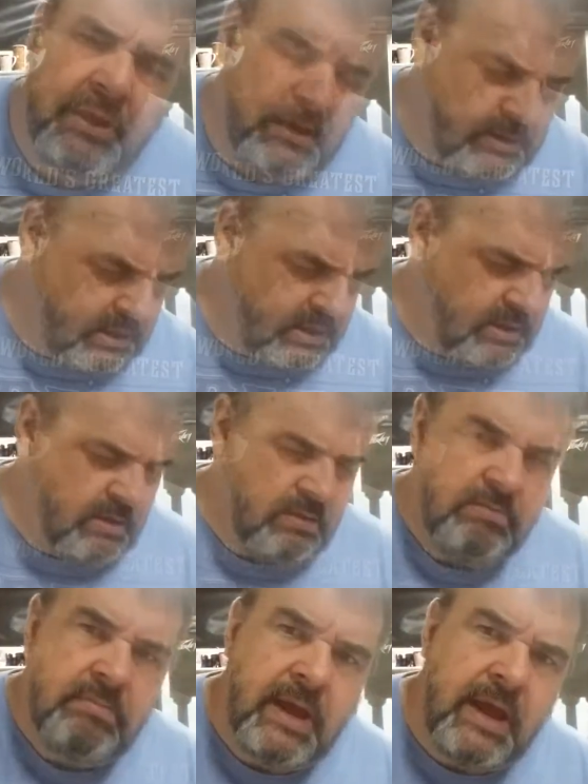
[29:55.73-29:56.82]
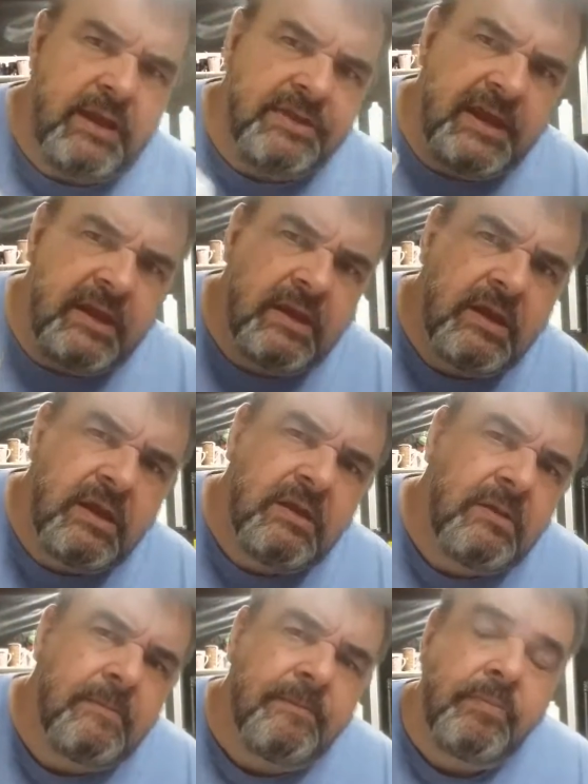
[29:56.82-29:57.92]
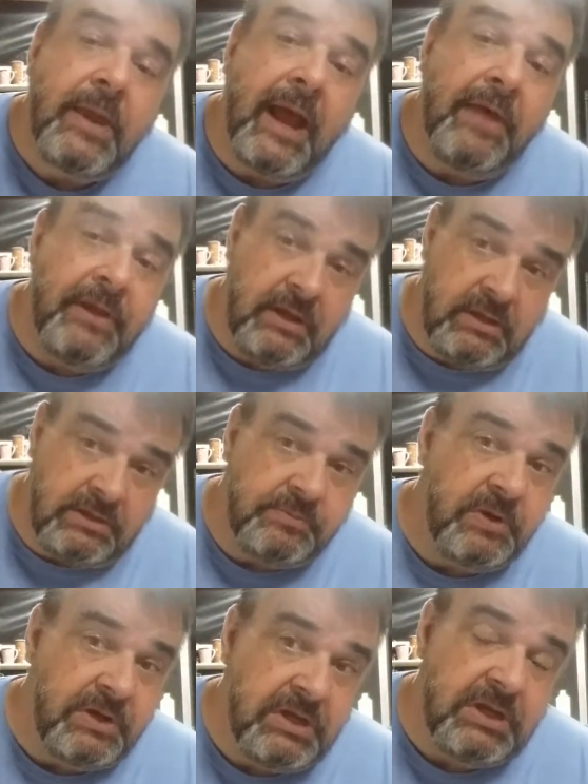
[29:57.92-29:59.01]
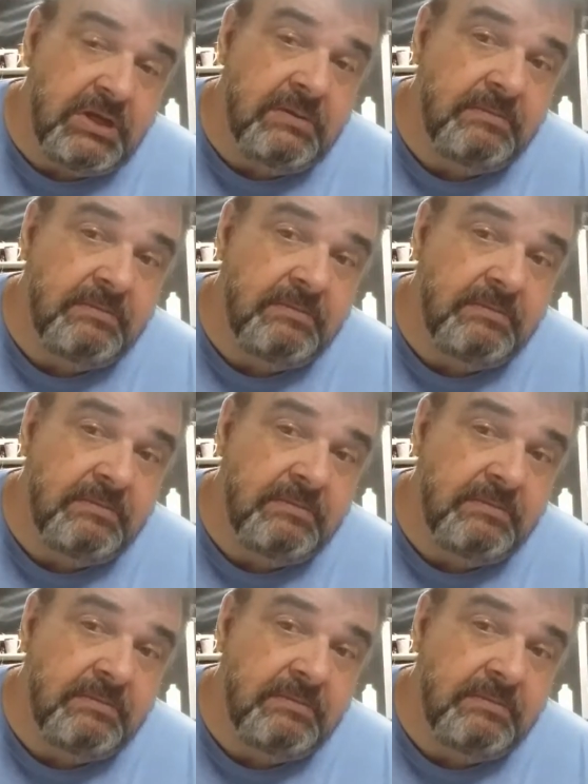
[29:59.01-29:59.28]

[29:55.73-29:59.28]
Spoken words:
the shirt, how do you think? I think it looks pretty good.